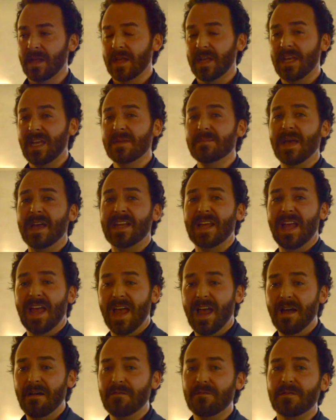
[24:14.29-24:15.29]
He made
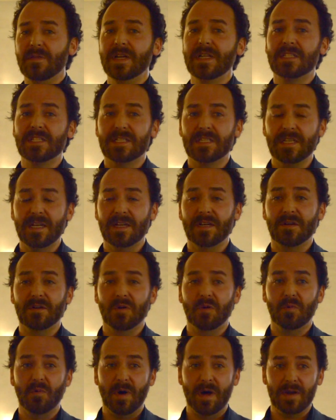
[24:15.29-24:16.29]
every
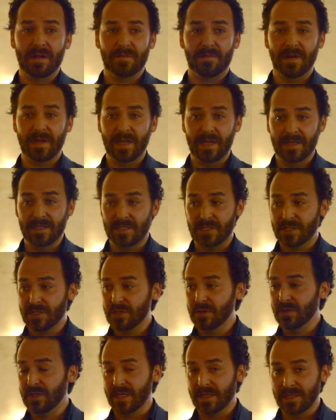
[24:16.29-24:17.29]
single one of his
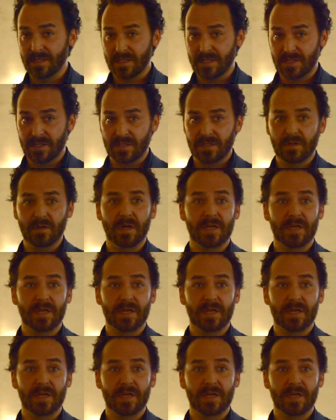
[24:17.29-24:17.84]
students,